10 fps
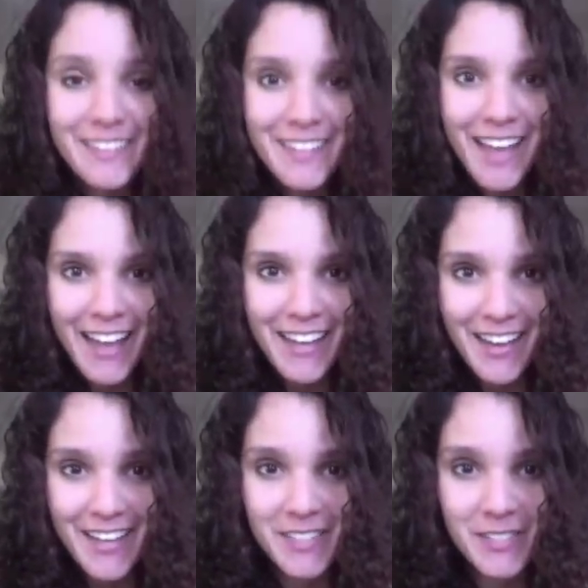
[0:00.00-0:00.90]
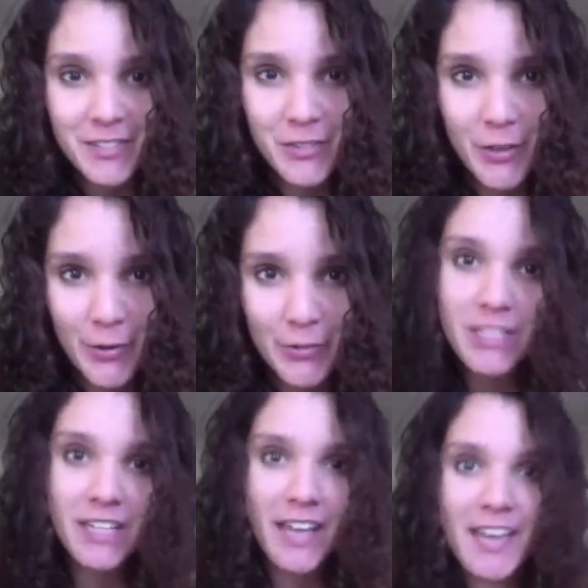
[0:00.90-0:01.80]
Hi guys, so
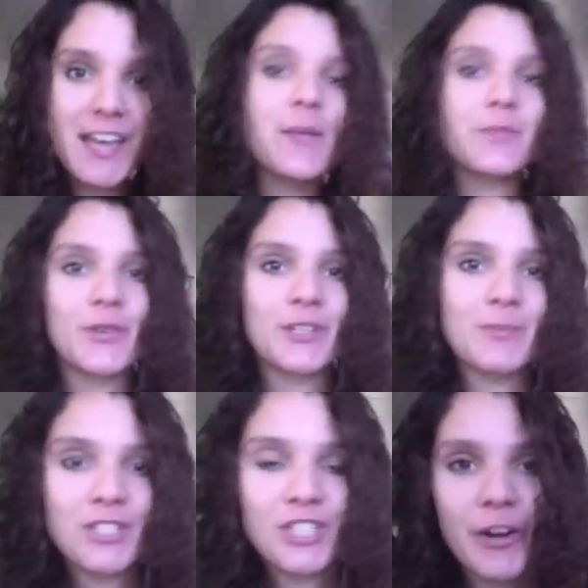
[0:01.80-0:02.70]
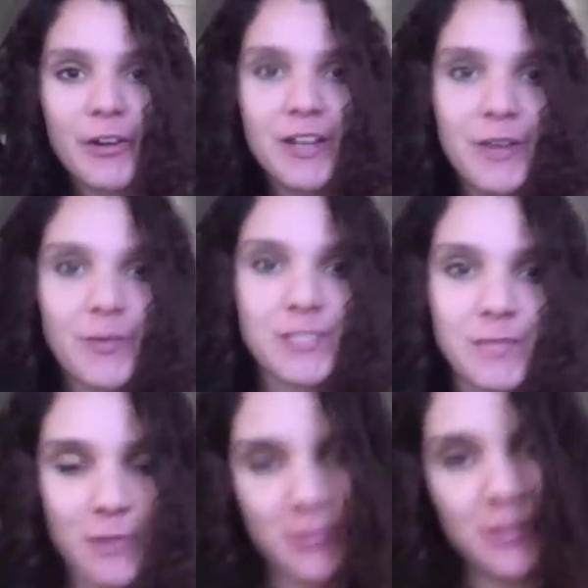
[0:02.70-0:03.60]
today I'm going to be sharing a
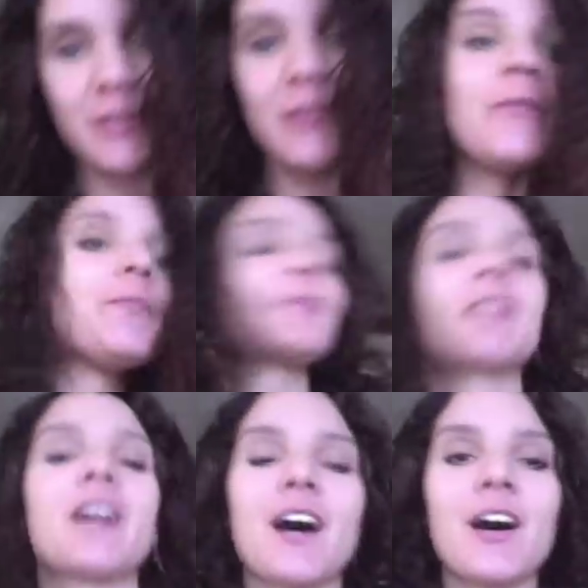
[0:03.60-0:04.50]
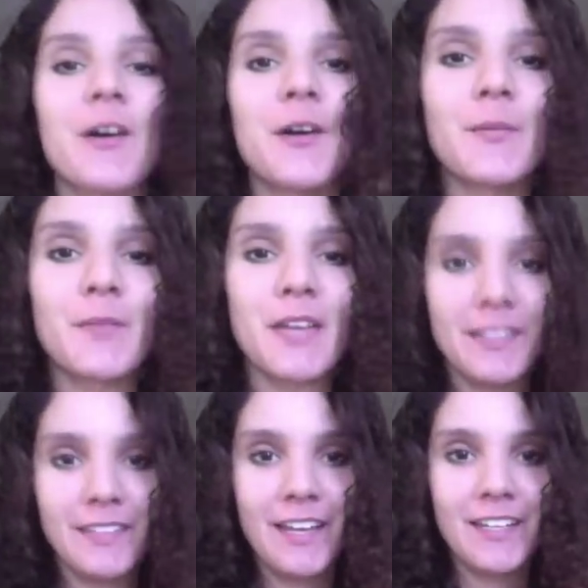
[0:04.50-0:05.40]
recipe with you
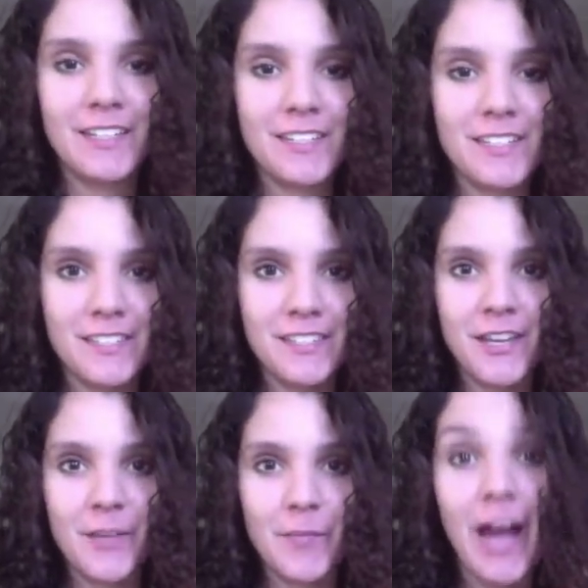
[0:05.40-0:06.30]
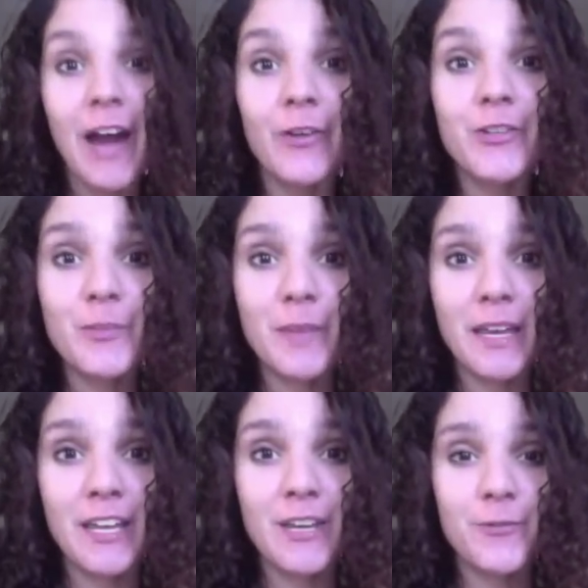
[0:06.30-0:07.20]
and that is how to
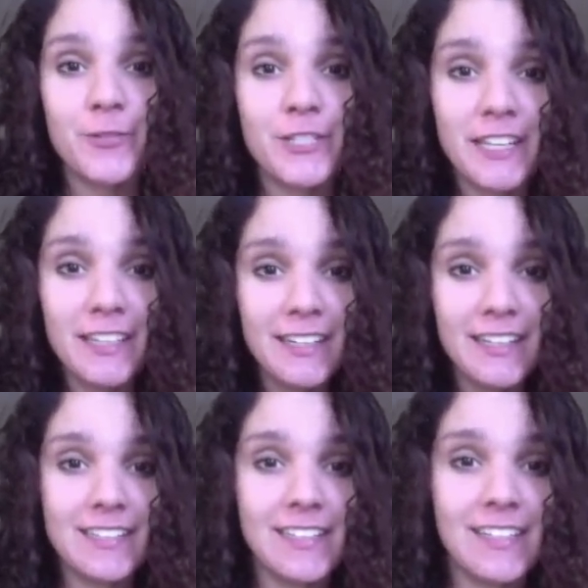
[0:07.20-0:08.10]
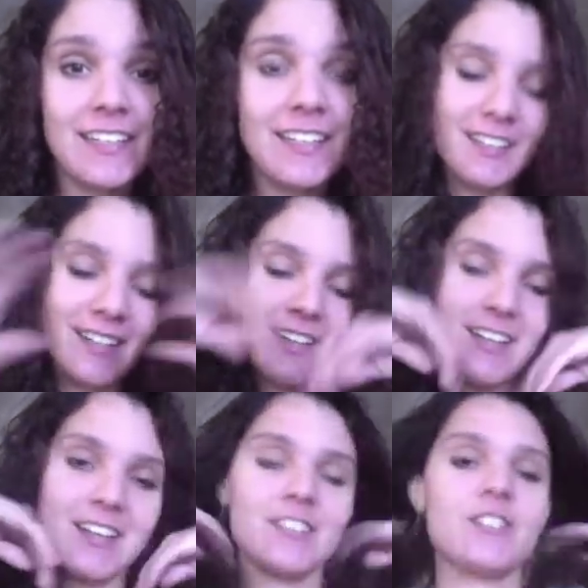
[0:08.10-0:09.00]
make fertility tea.
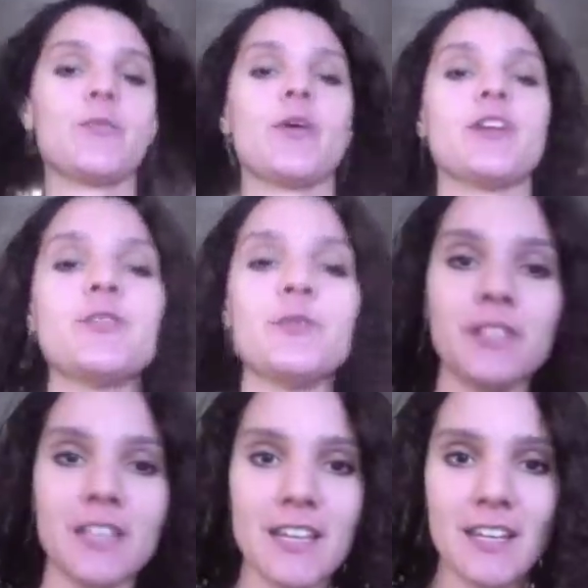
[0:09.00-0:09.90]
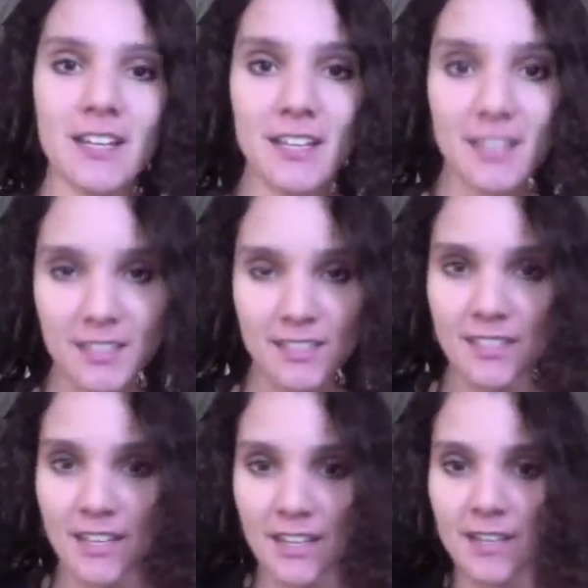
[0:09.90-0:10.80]
So what you will need is
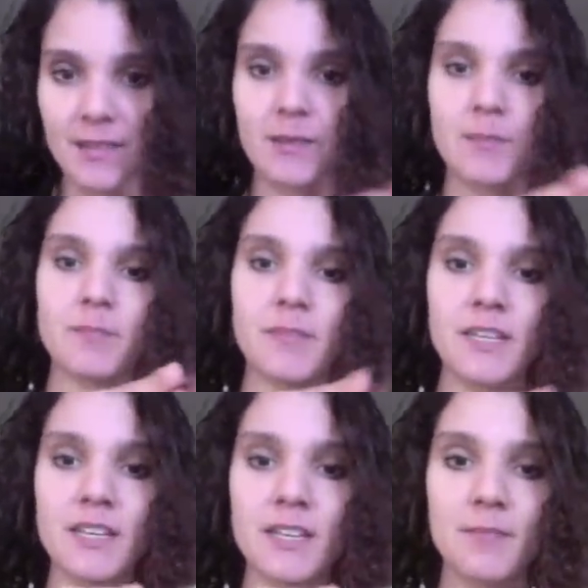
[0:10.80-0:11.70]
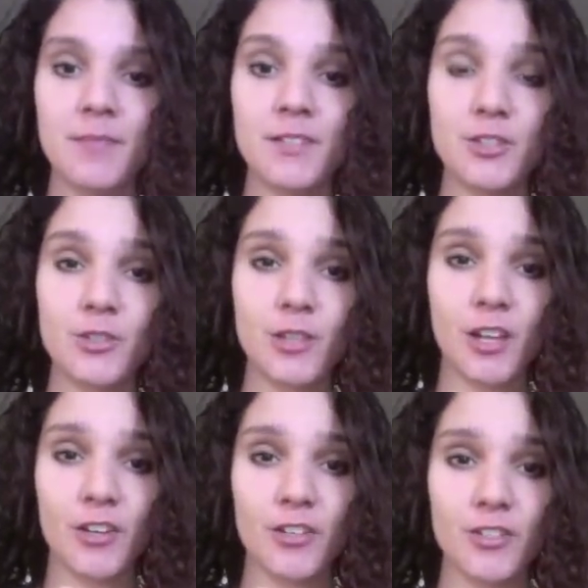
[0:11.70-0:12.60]
a medium to
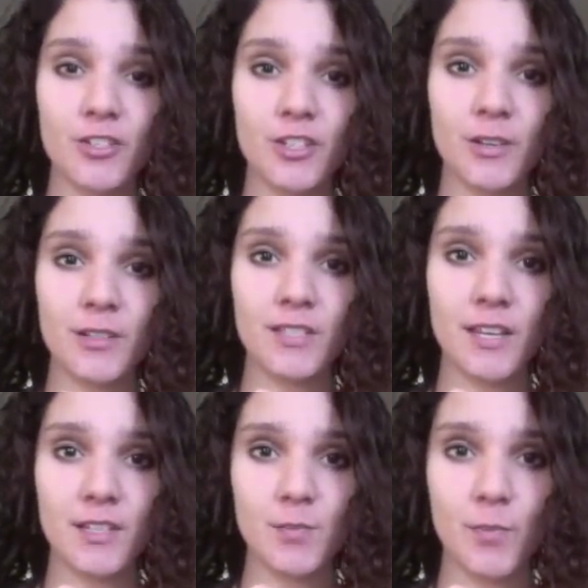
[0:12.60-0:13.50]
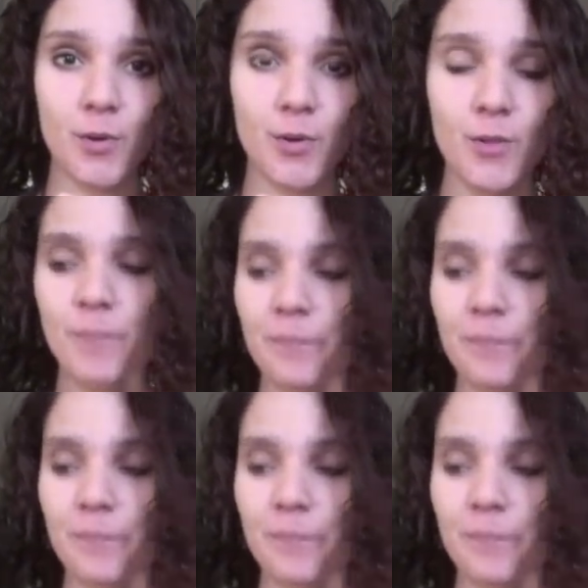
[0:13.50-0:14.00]
large sized bowl.